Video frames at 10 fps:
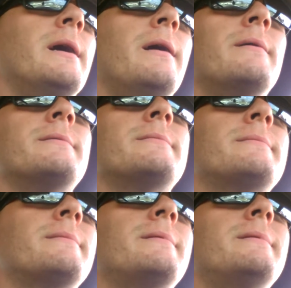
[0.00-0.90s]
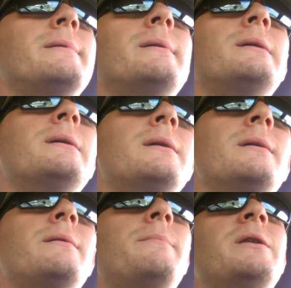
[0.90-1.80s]
So,
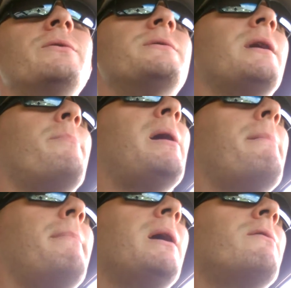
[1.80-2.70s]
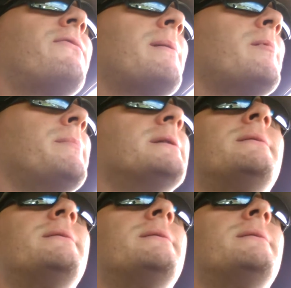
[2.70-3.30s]
and usually I buy metal from them.